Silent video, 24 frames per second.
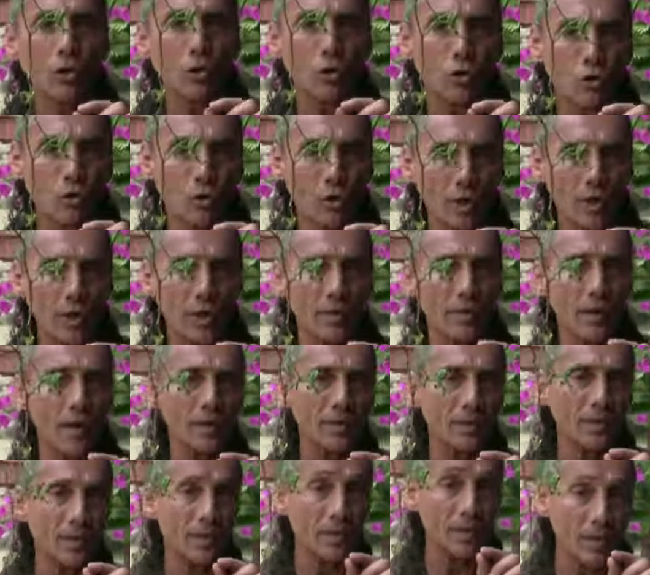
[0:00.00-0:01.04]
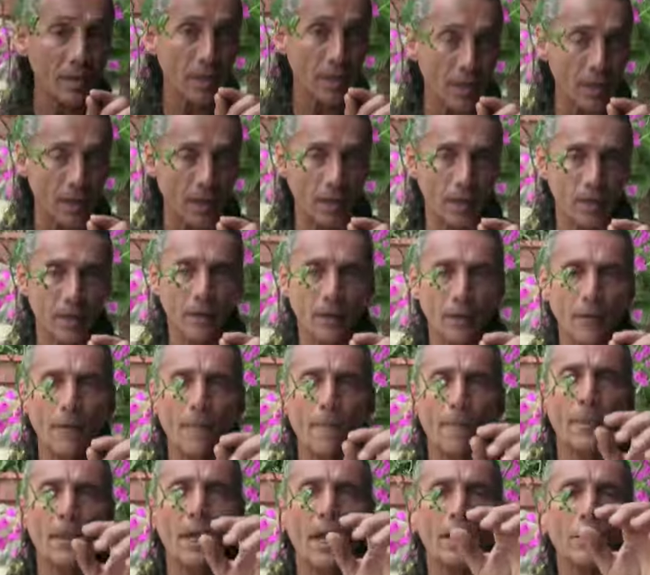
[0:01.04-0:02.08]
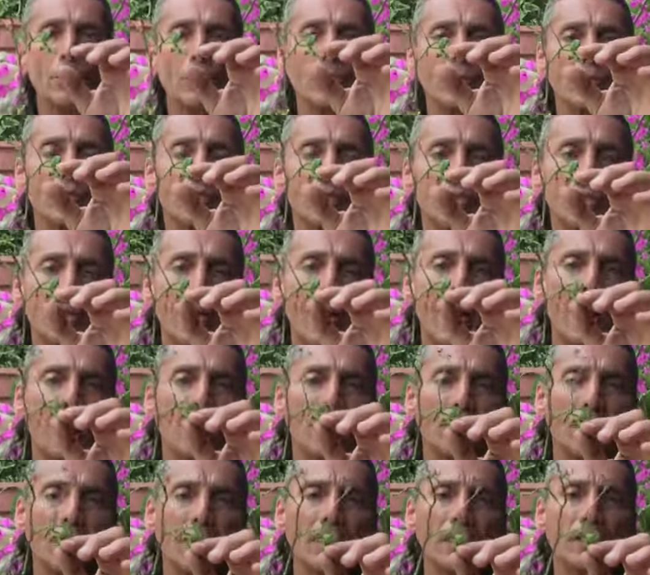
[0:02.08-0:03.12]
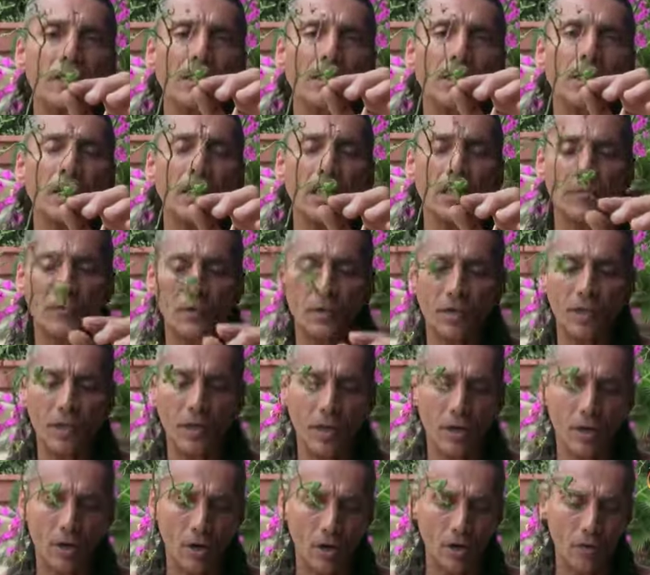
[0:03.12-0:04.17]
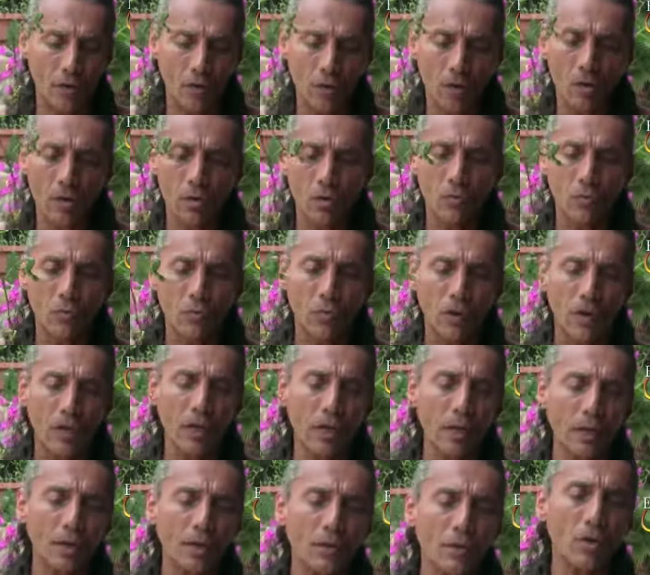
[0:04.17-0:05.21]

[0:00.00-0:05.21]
tree that's sick. And you can see how these leaves here really